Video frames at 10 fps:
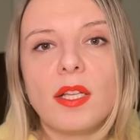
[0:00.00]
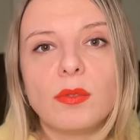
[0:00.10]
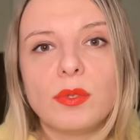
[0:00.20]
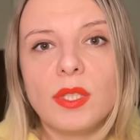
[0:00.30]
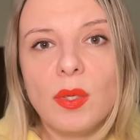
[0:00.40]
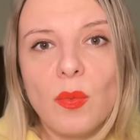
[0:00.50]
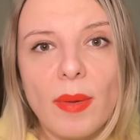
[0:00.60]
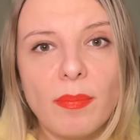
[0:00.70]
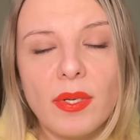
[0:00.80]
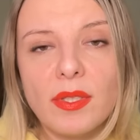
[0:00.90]
losing
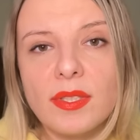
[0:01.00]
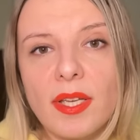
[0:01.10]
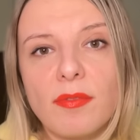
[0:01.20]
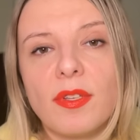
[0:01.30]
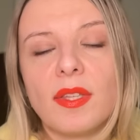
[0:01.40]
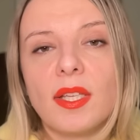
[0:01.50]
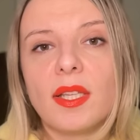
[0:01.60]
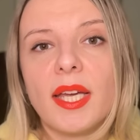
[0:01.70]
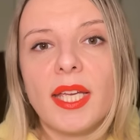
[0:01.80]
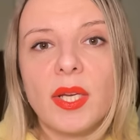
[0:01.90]
weapons everything
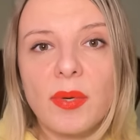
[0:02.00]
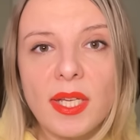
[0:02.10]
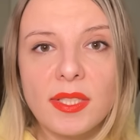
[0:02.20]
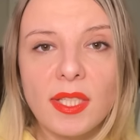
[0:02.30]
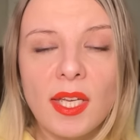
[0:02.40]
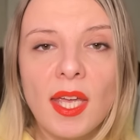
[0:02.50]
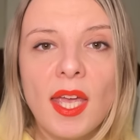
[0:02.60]
like crazy